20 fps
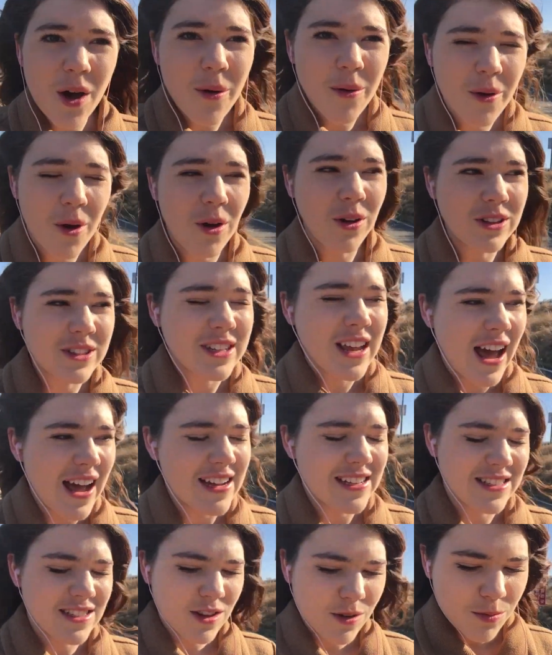So cold,
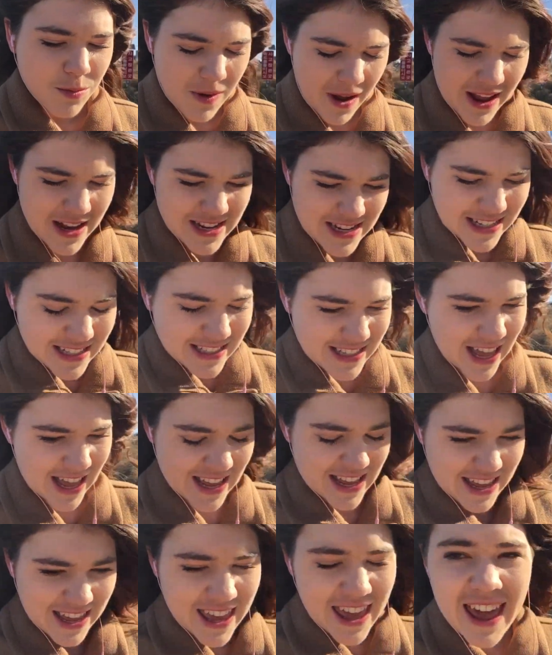guys. The wind is
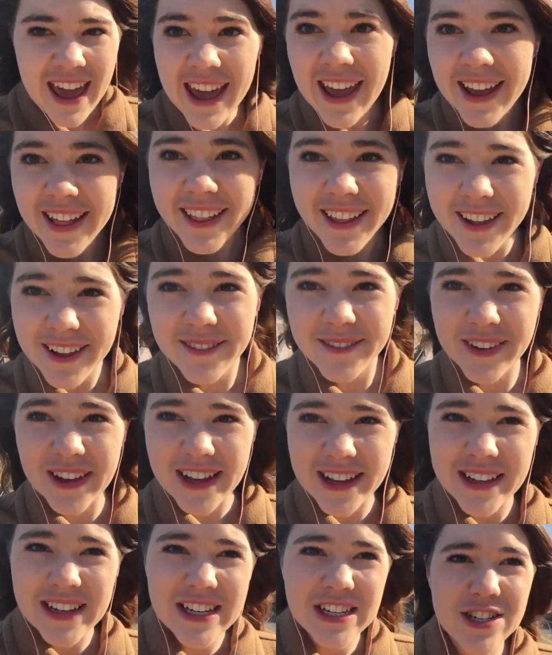like killing
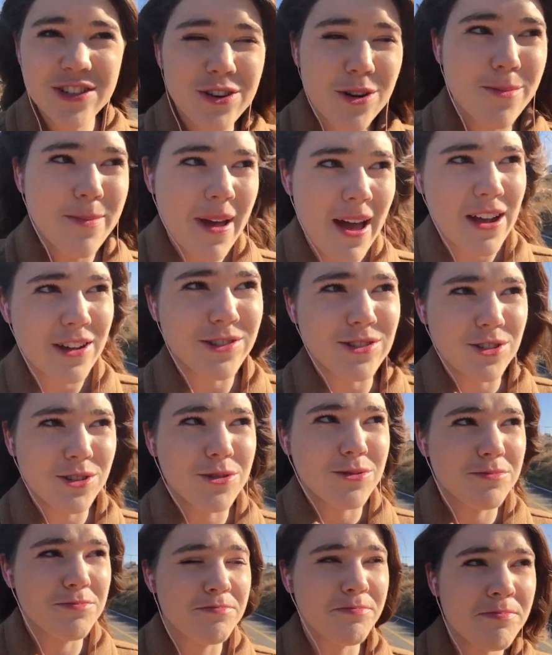me. I need to turn back
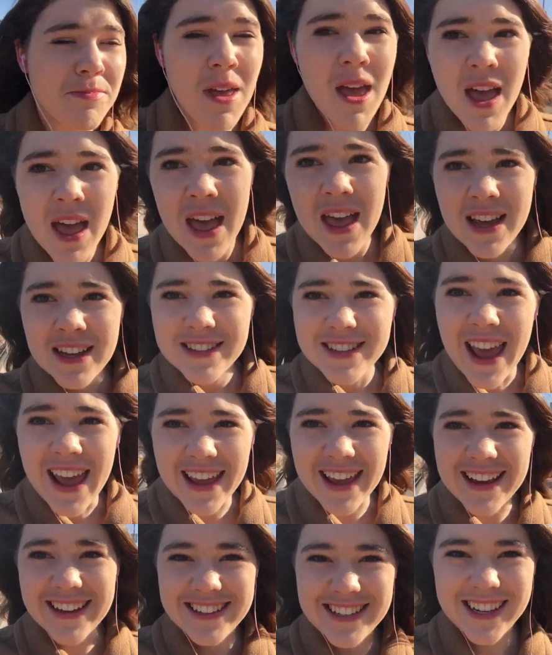soon.
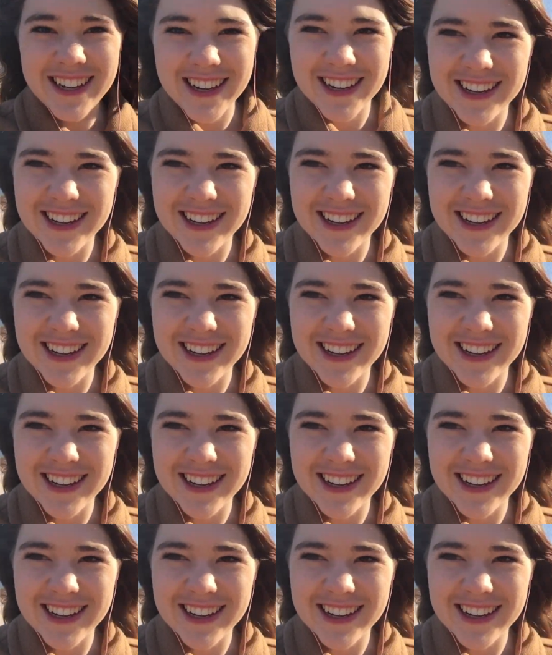Dang it.